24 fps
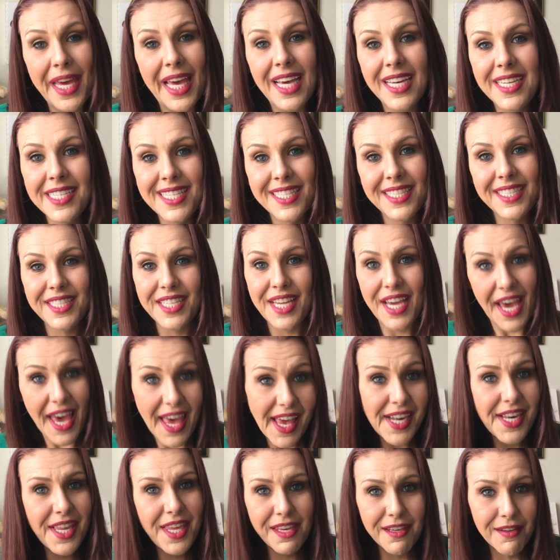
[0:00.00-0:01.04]
guessed
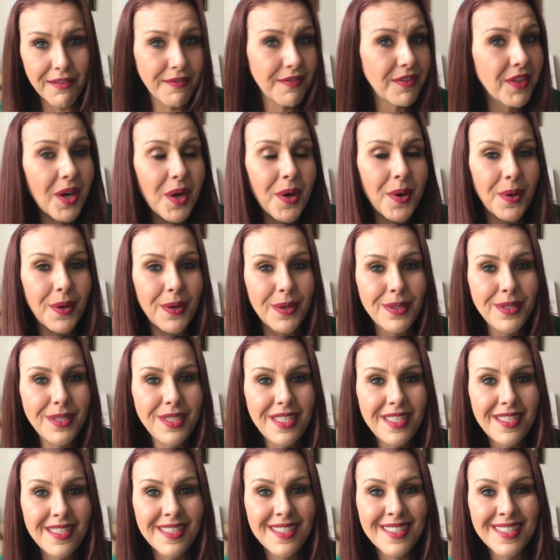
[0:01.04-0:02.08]
any of
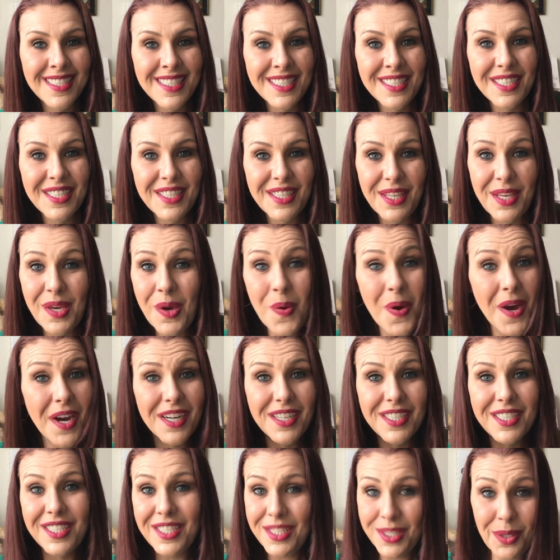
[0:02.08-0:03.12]
those, you
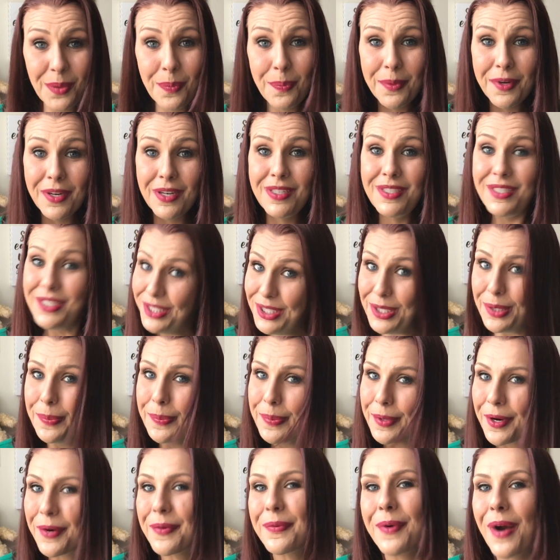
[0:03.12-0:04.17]
are super
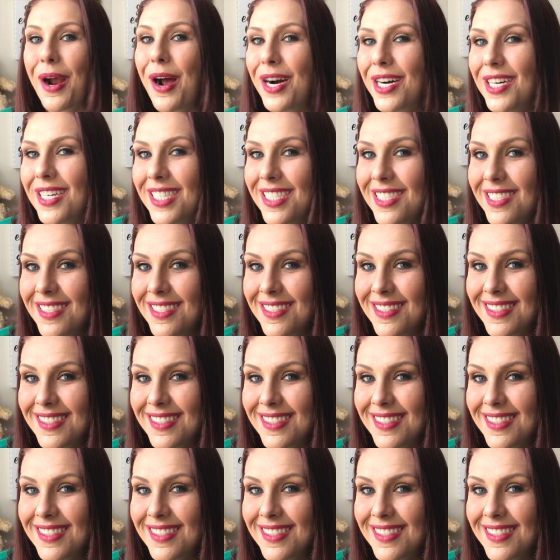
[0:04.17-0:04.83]
duper wrong.